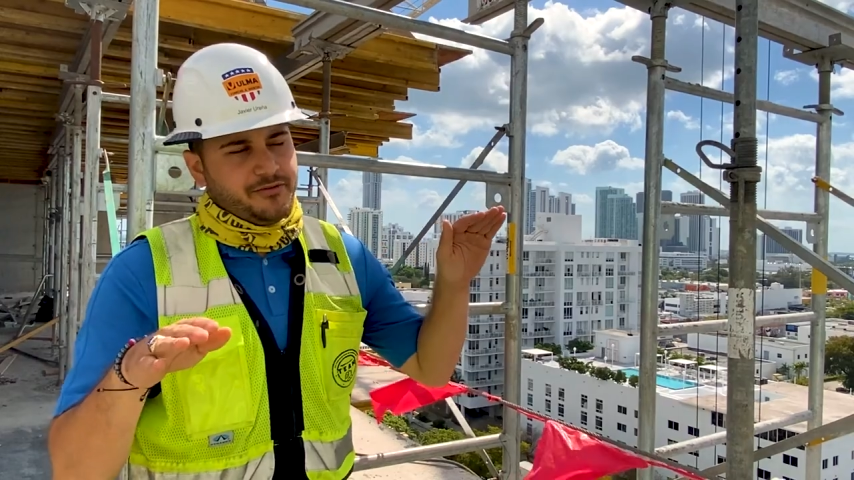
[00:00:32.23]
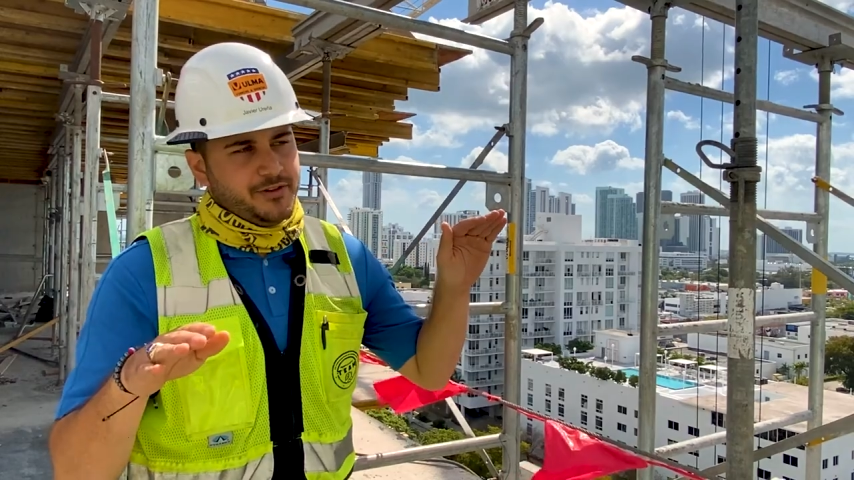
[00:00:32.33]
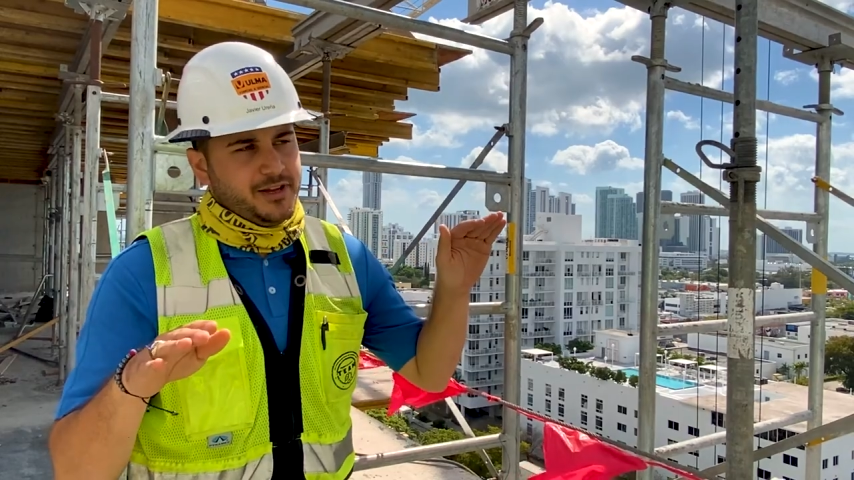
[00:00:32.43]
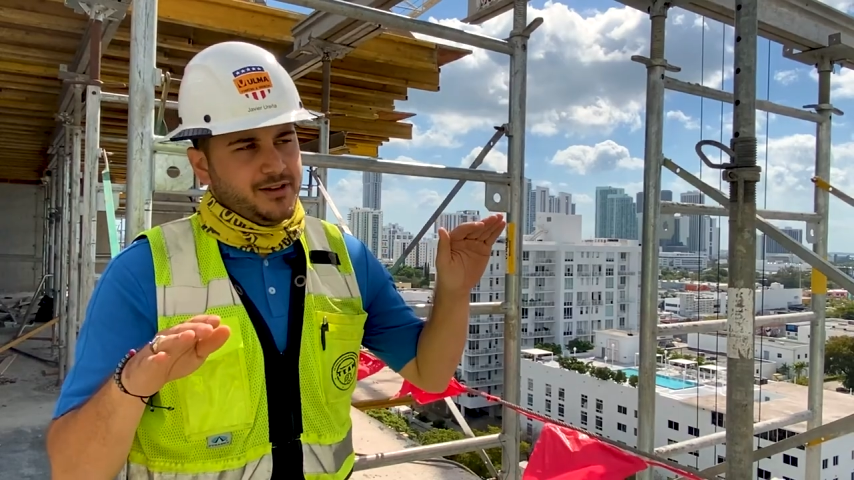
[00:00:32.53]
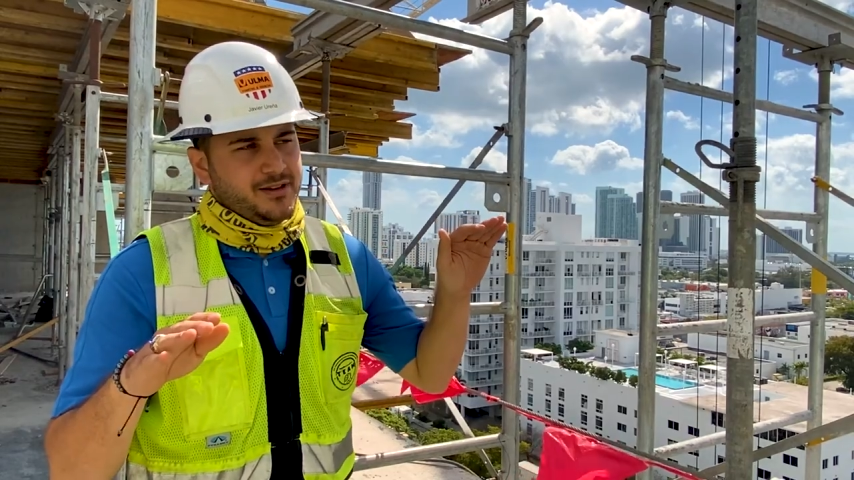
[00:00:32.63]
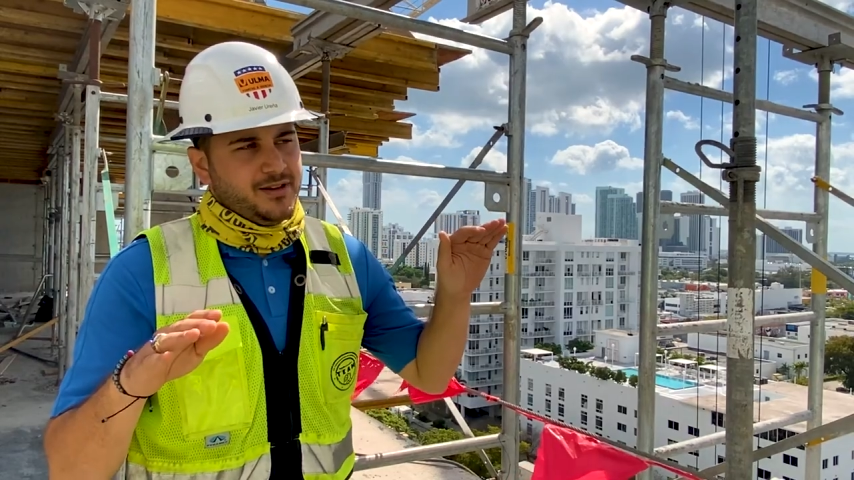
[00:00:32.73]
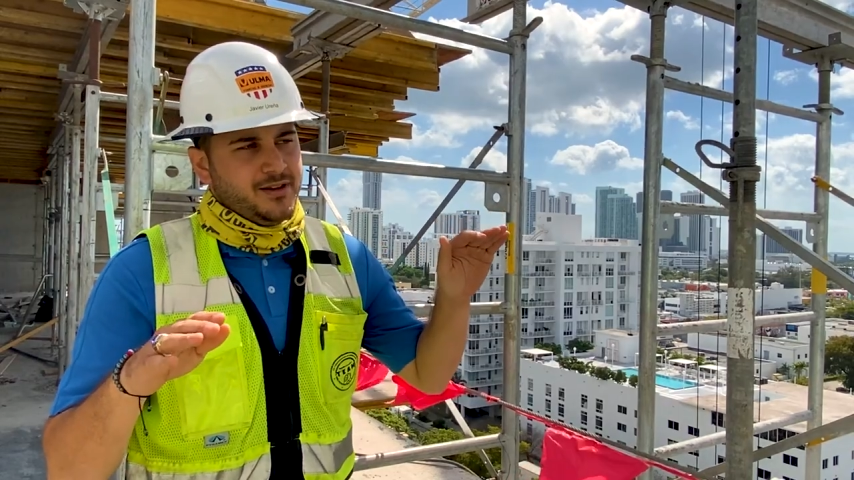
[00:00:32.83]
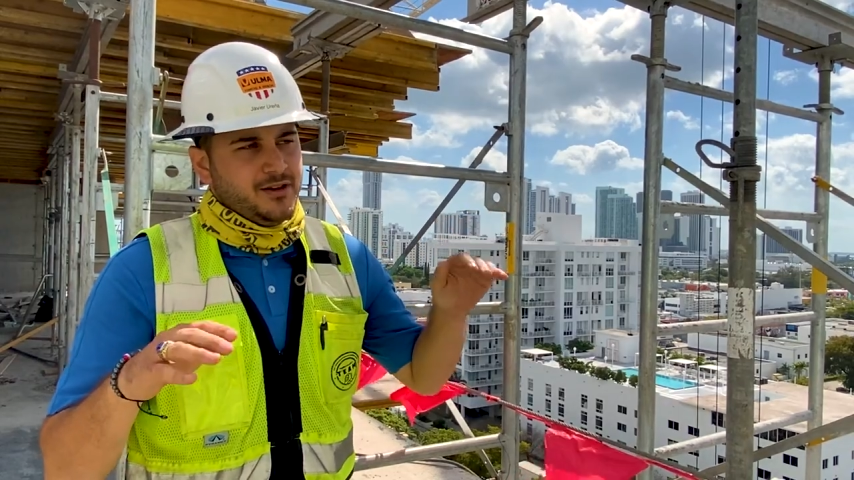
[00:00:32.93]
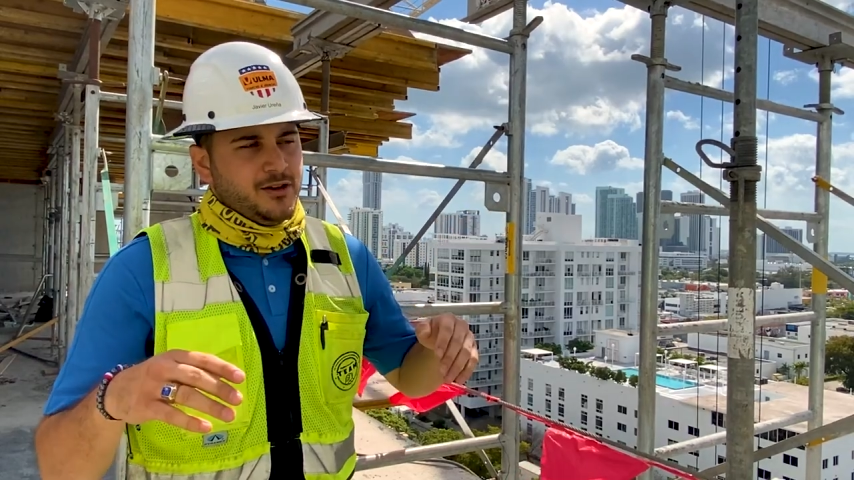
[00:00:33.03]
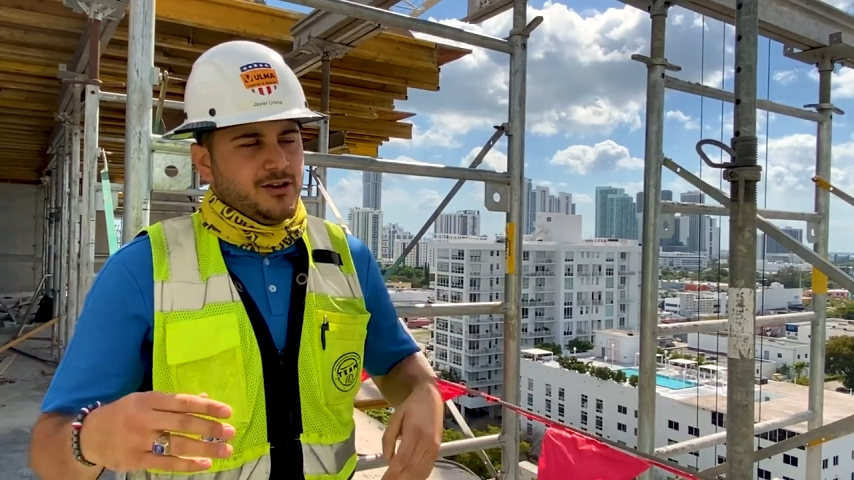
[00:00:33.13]
feet.
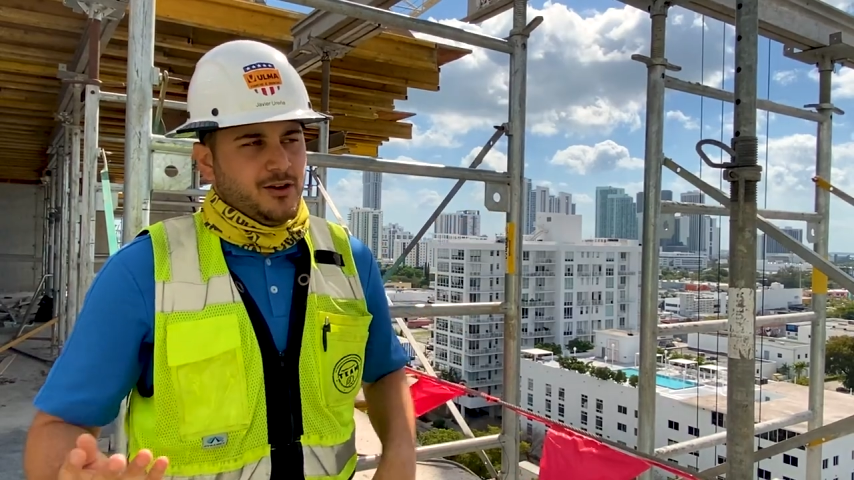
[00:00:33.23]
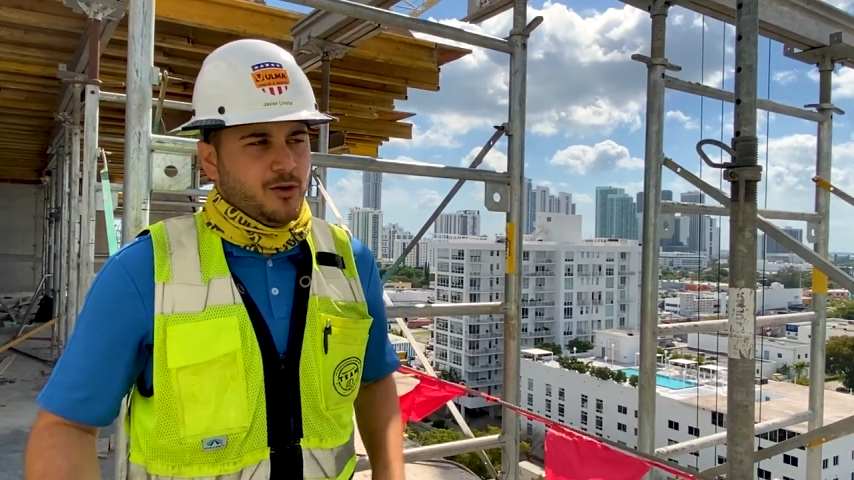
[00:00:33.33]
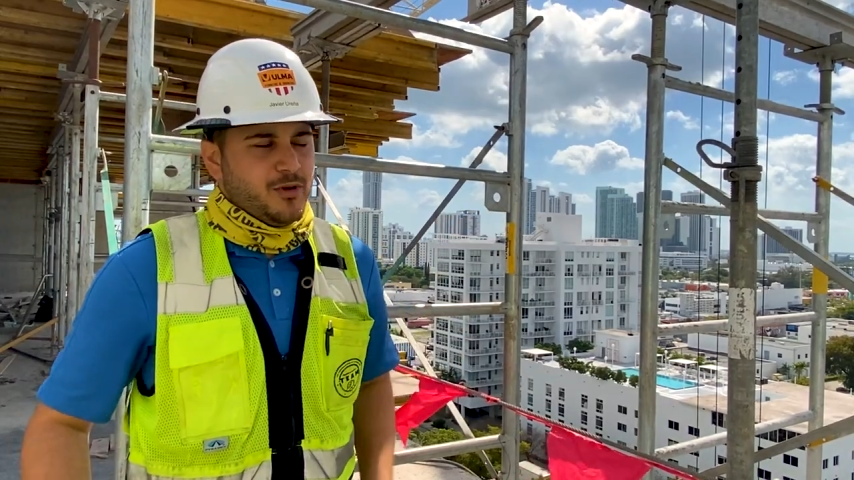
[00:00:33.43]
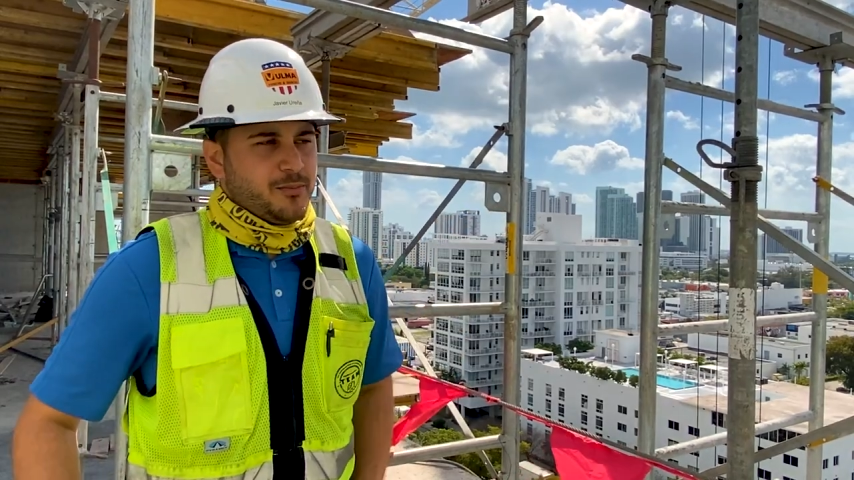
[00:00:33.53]
OMA